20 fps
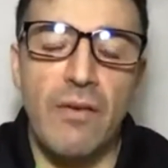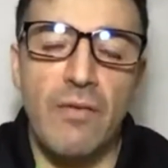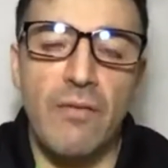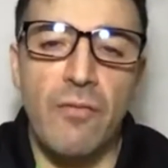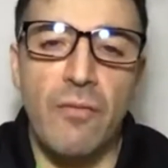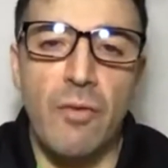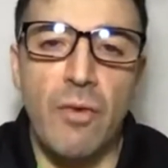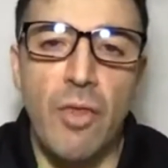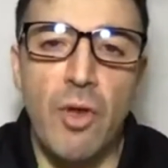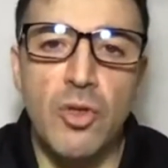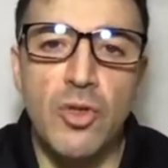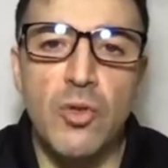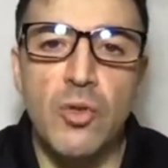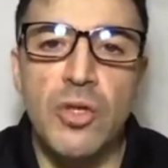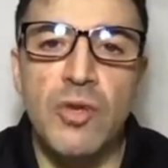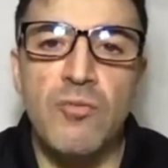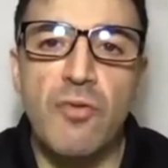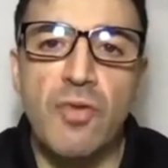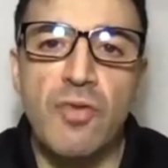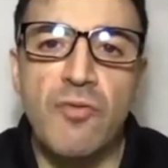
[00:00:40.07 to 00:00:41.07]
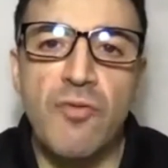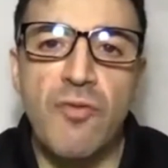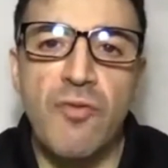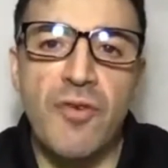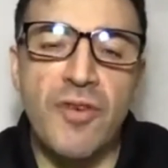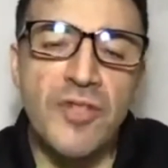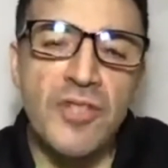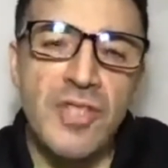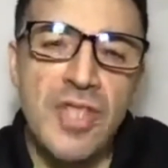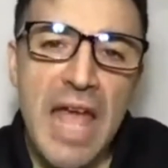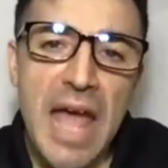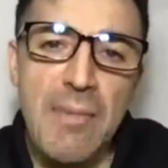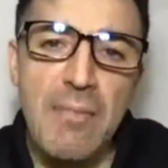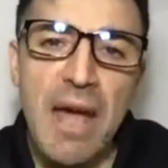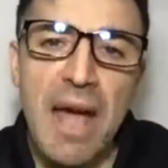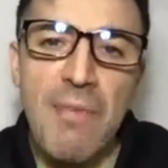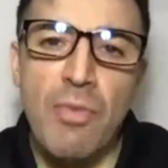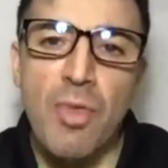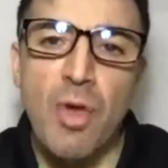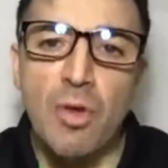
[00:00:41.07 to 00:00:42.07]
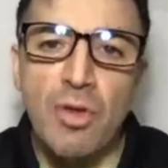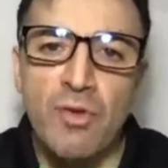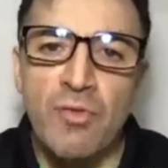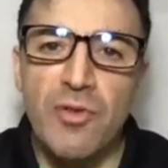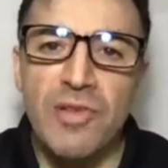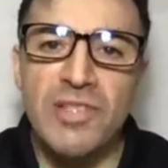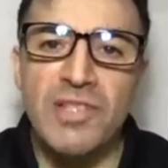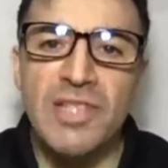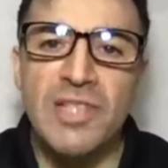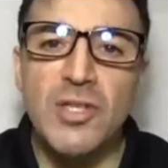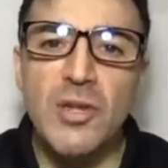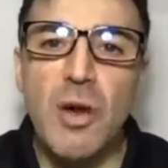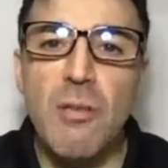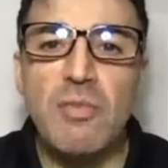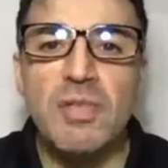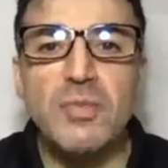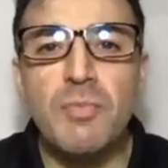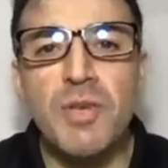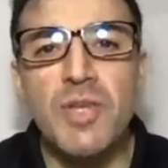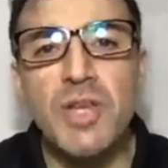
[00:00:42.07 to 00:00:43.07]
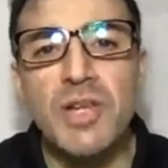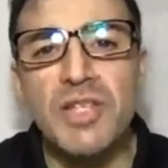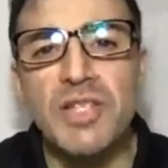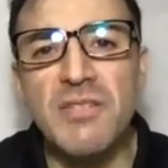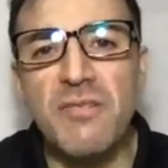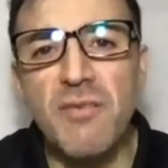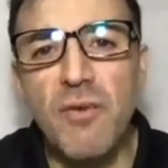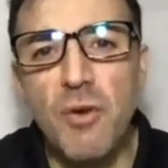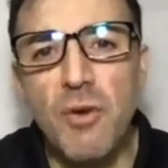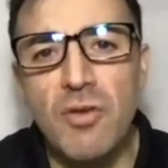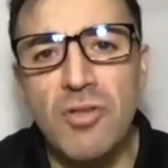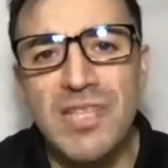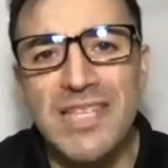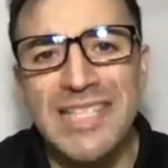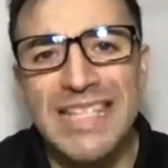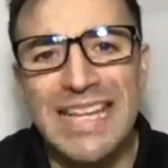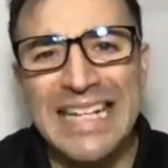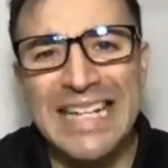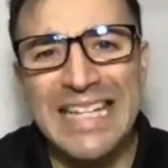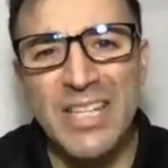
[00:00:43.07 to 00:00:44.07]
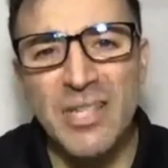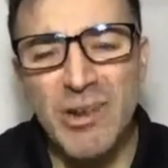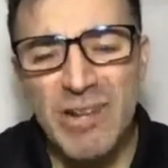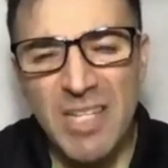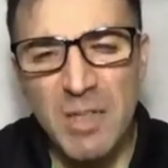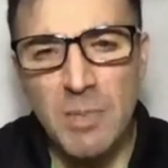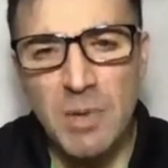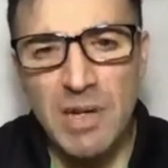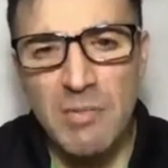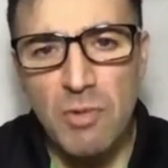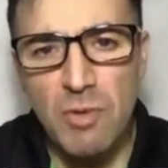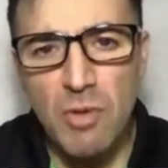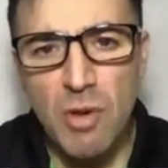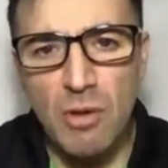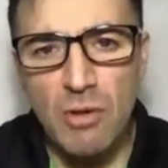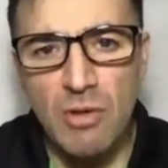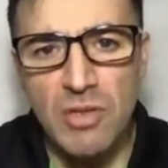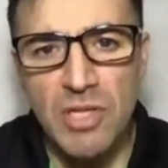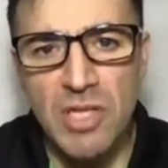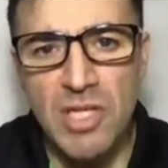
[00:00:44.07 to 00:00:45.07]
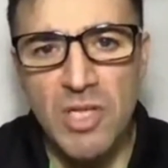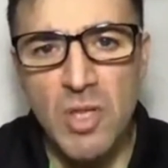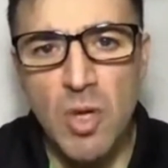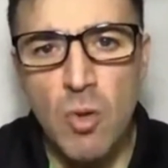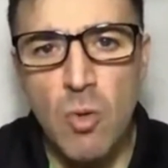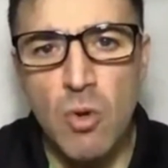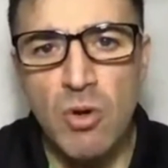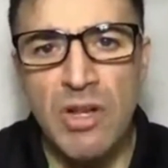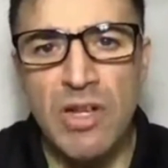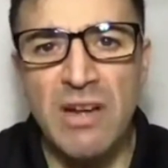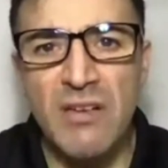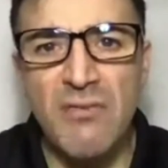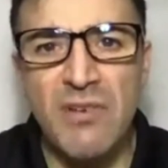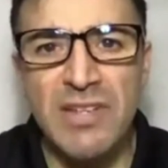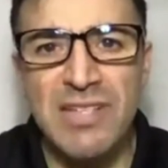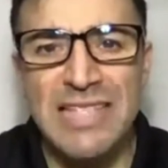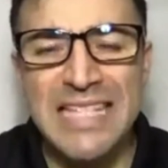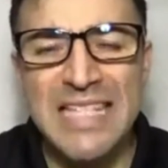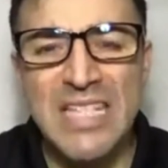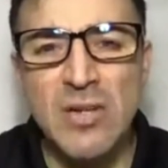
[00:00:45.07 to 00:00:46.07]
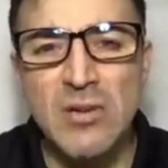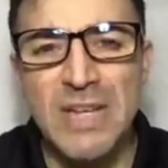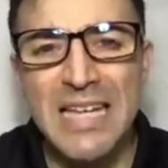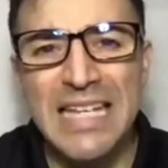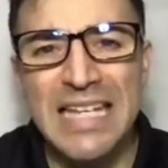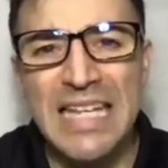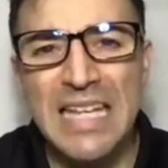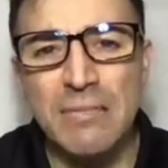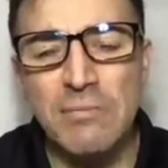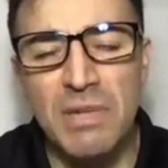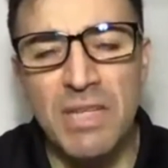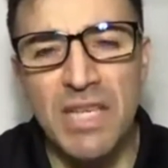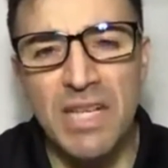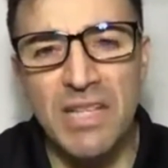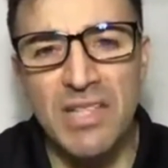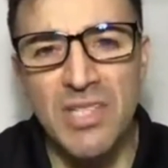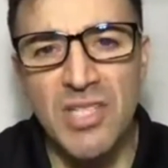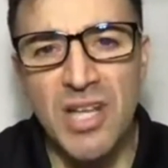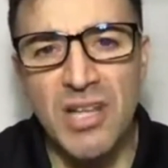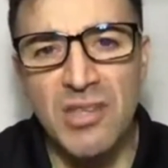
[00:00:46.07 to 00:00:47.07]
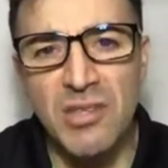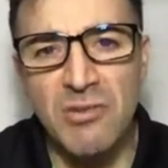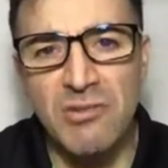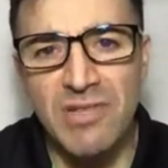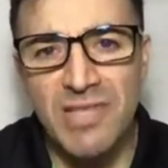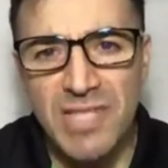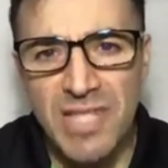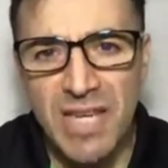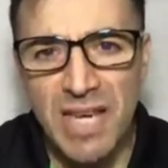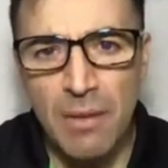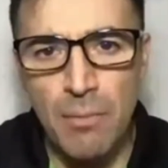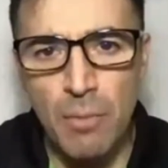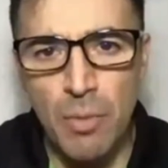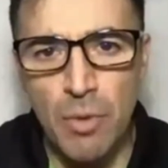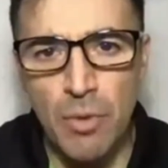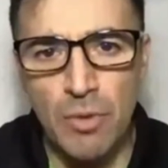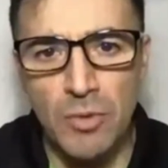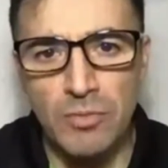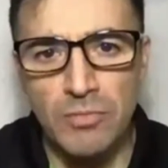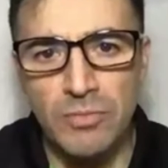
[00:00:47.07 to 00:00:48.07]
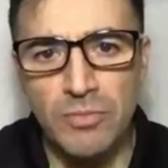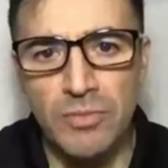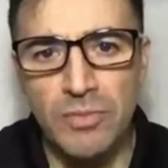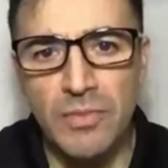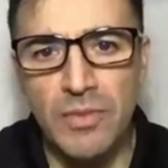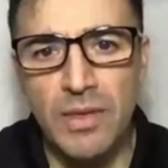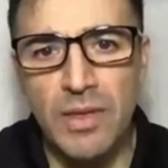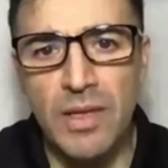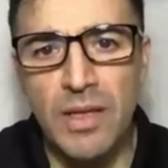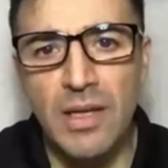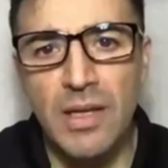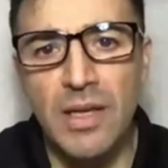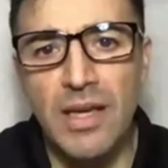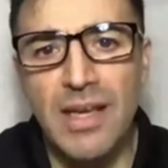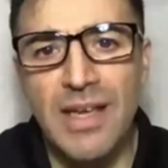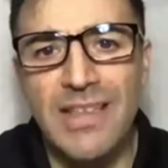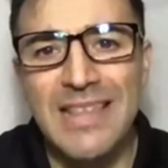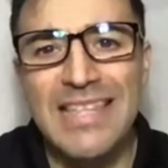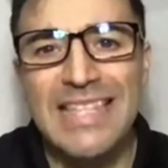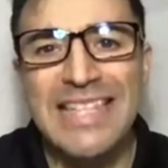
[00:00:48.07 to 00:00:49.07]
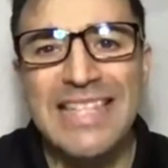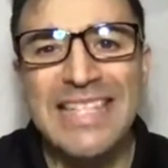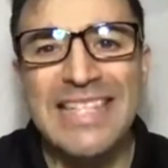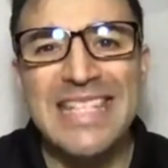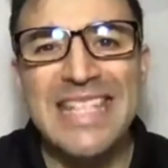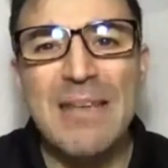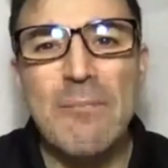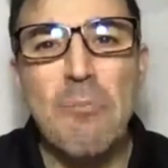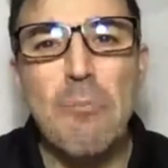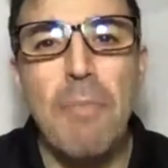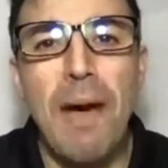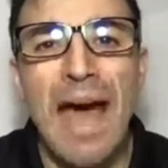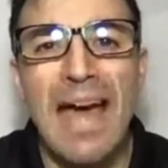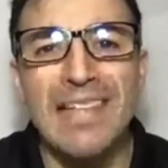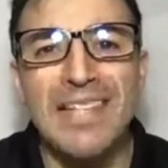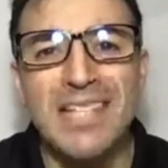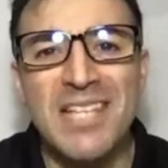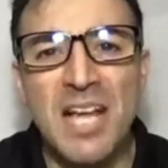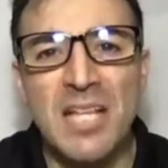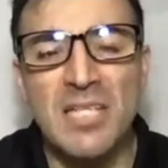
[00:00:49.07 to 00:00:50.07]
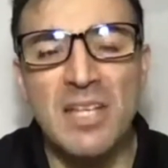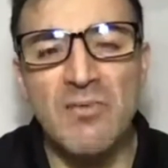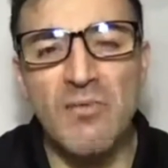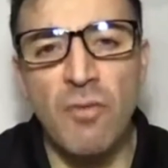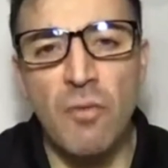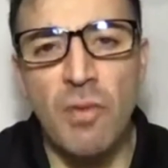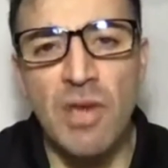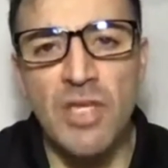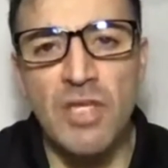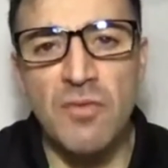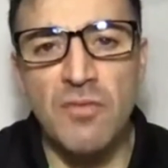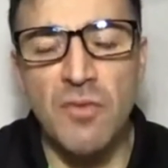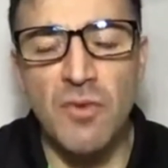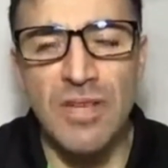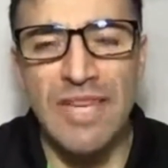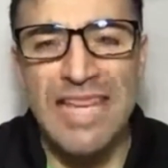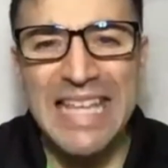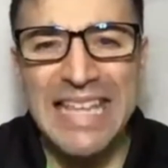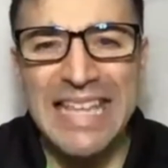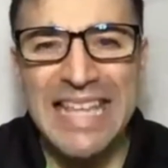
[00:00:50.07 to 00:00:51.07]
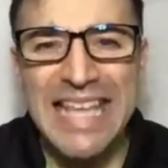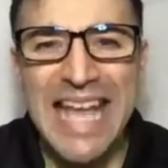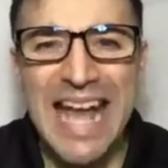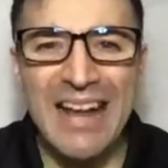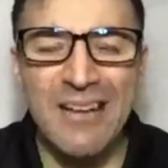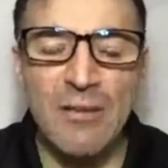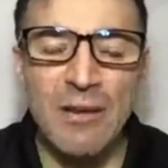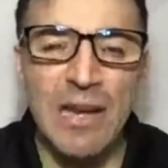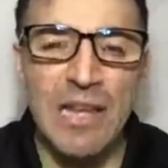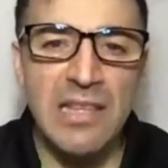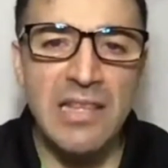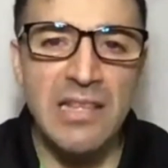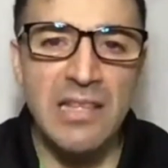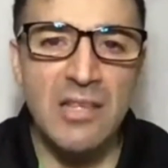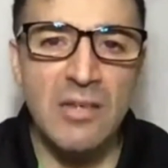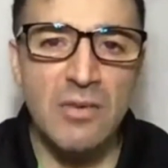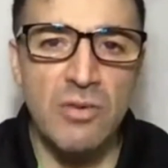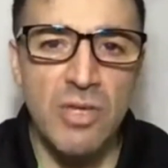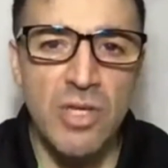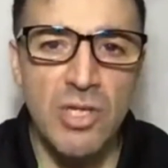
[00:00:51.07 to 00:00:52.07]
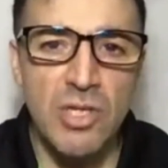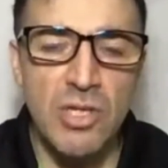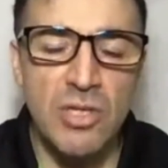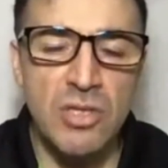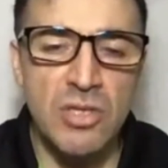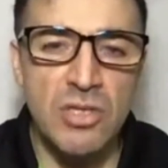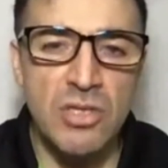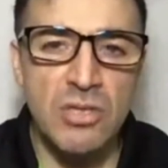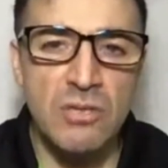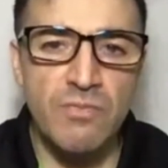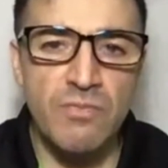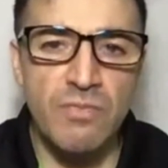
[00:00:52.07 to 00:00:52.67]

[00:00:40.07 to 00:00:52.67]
For those who came for the first time, I'm Dr. Francisco. I'm a specialist nephrologist and a transplant immunologist working at Francisco Kidney and Medical Center in Singapore. This is the bite-sized information for kidney and related conditions